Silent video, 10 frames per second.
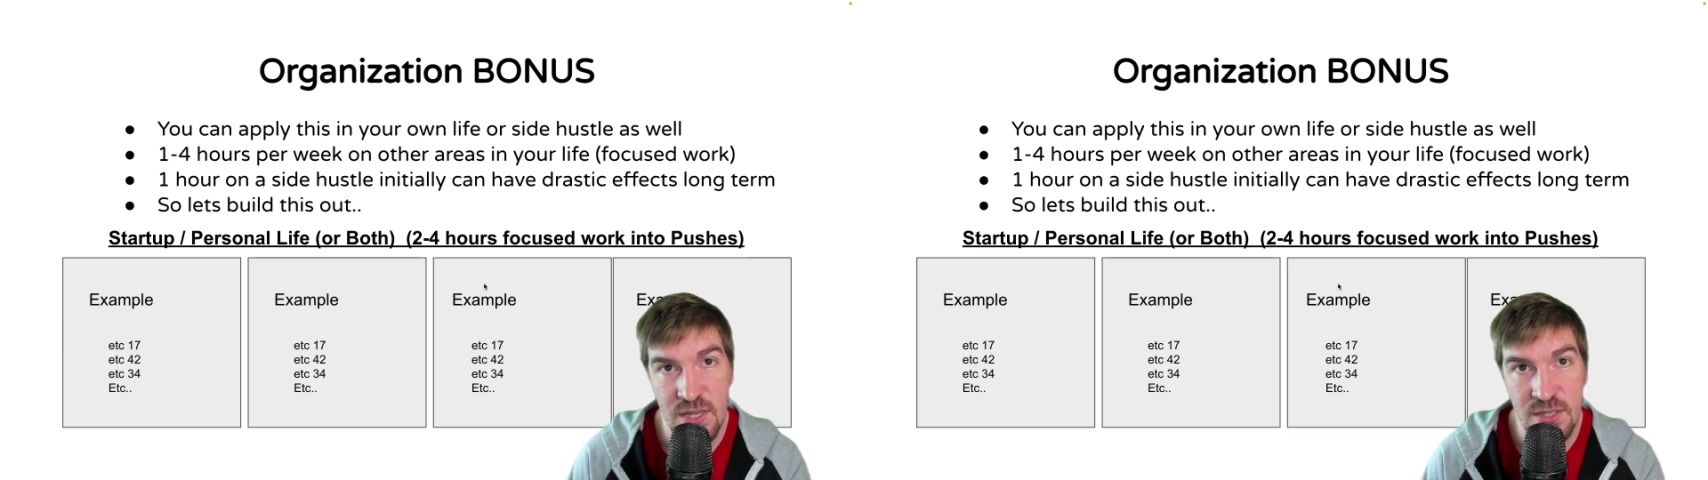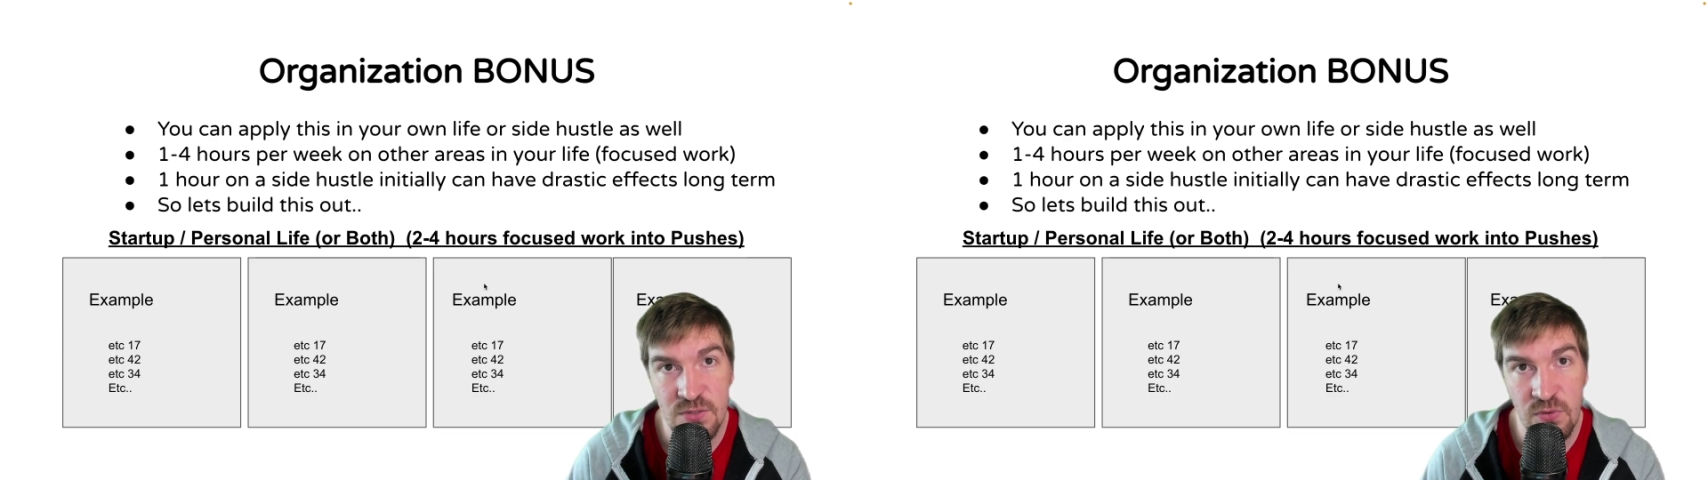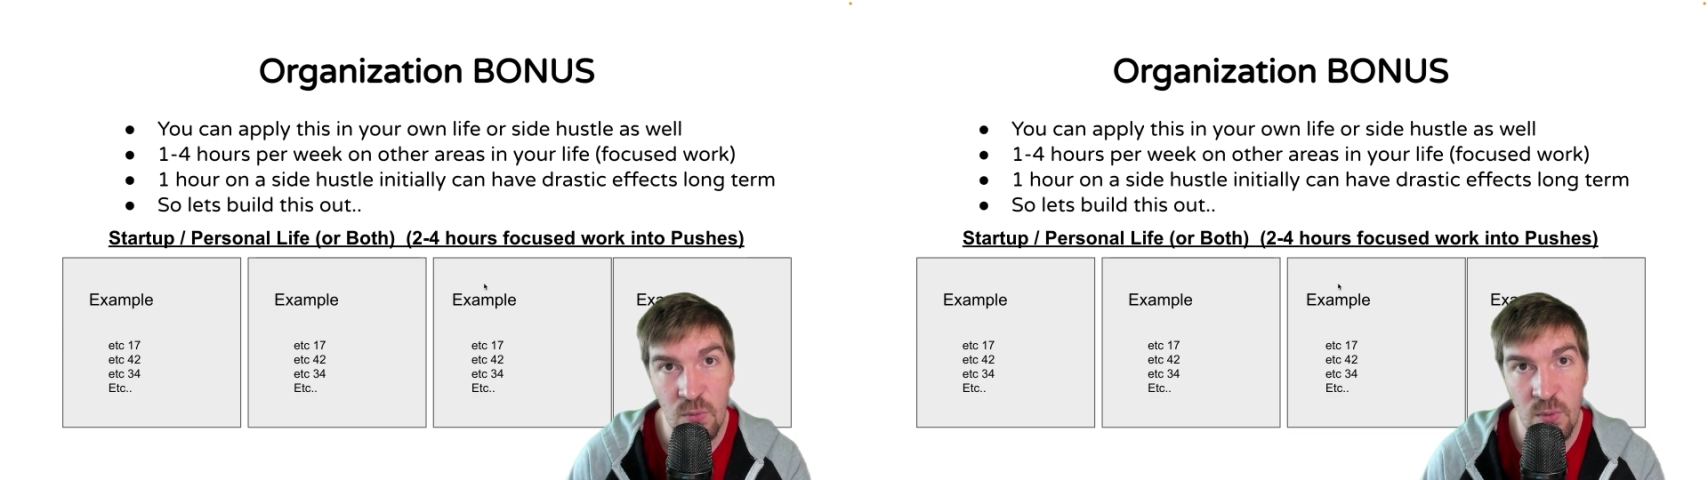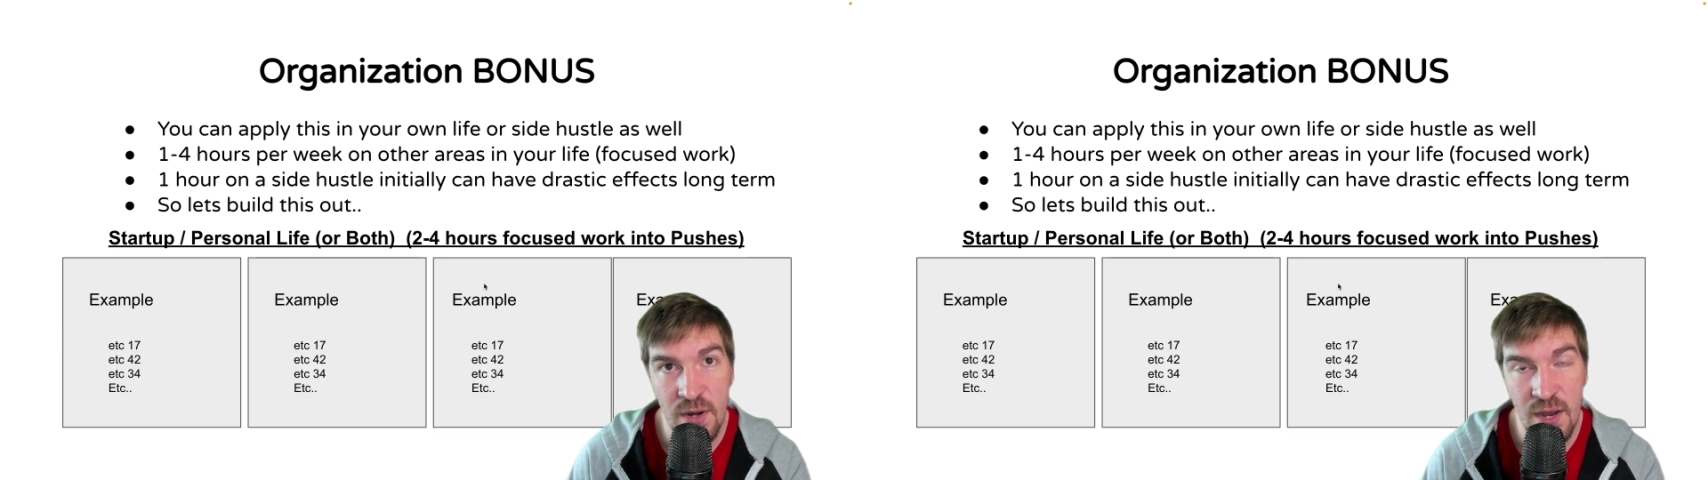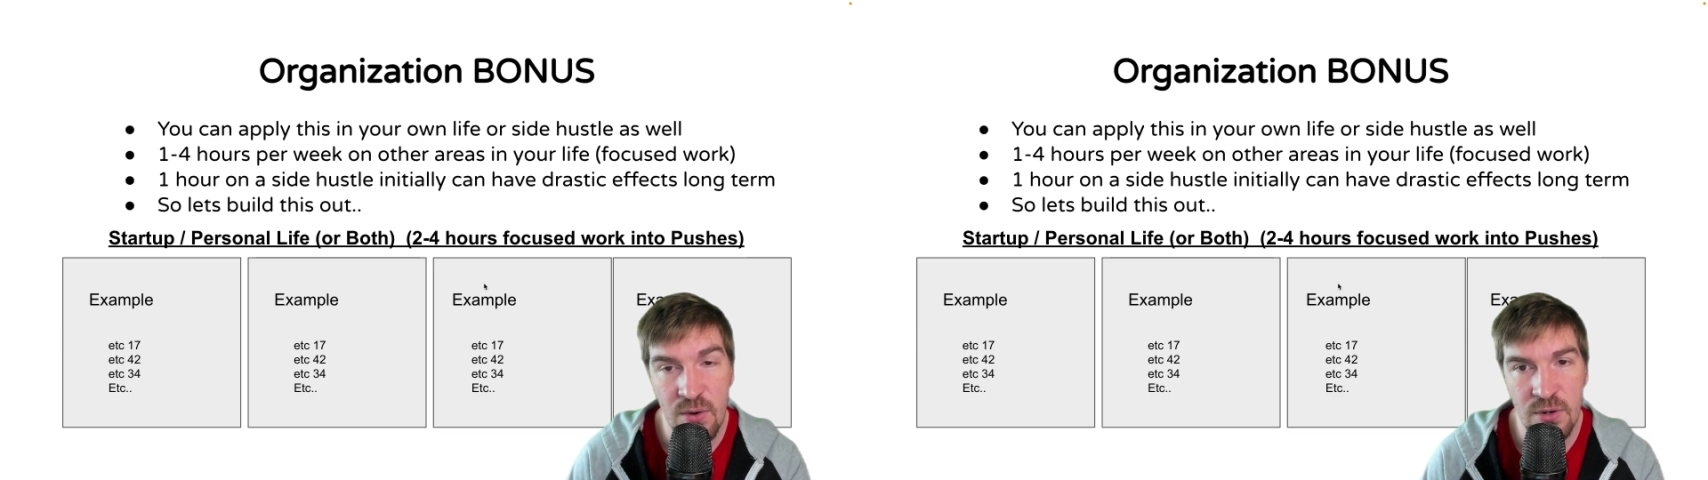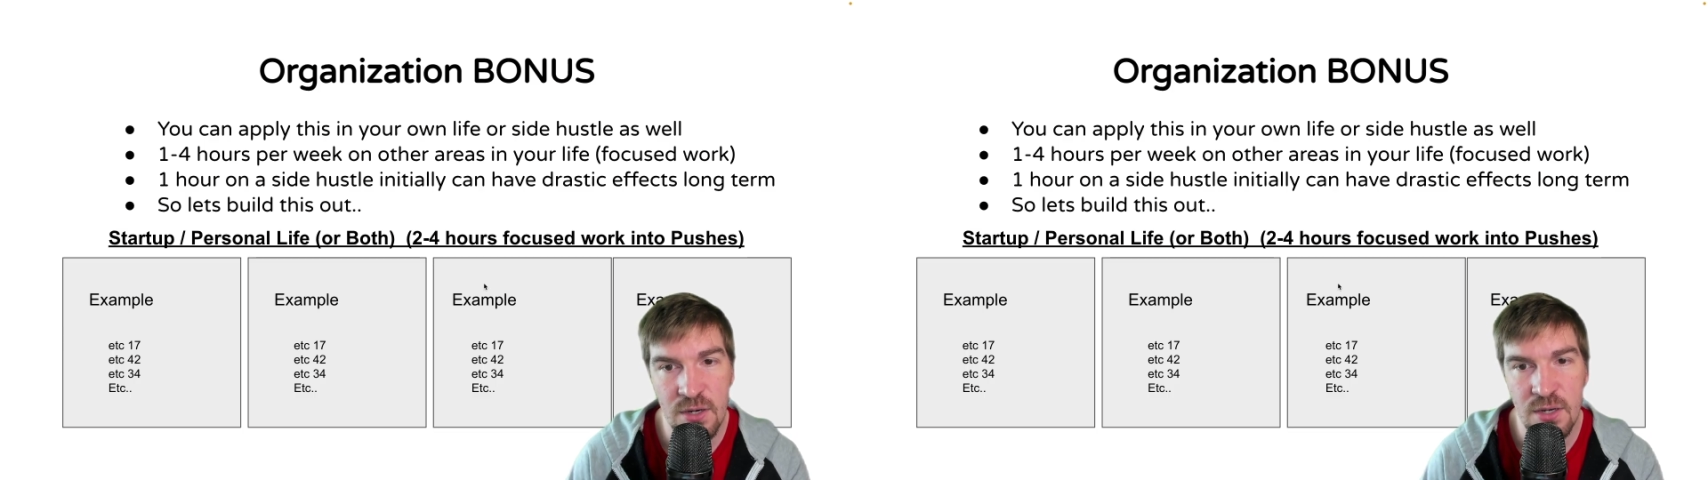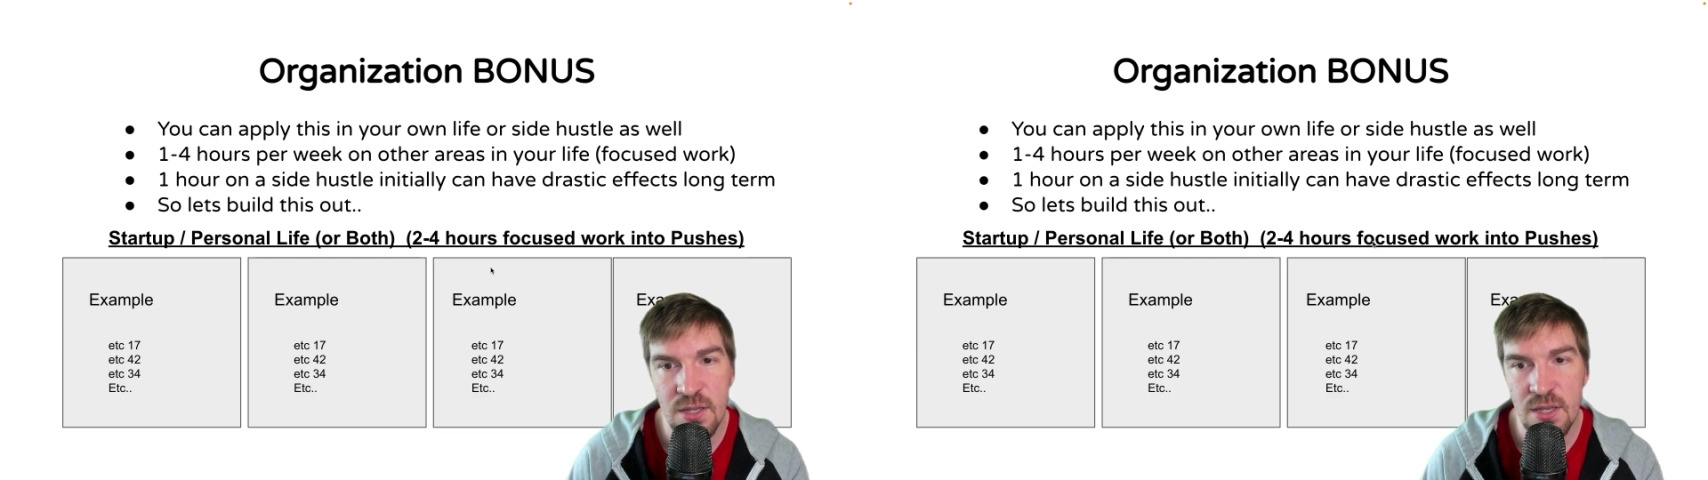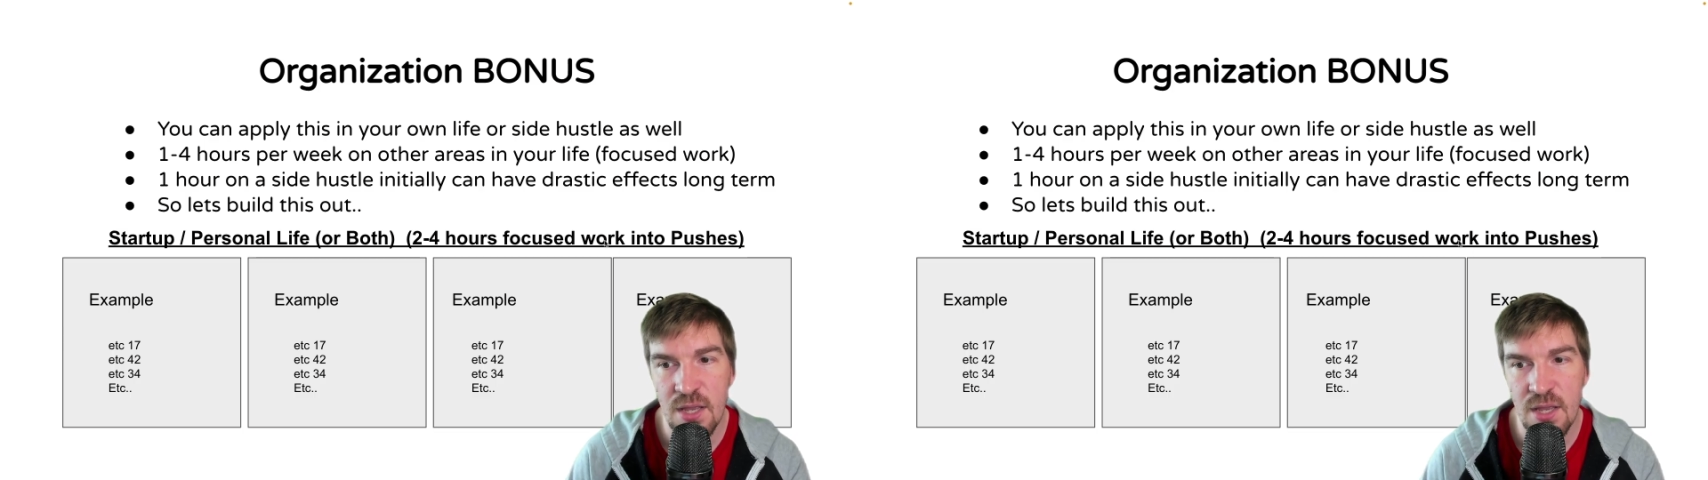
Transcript: kids for 1 hour.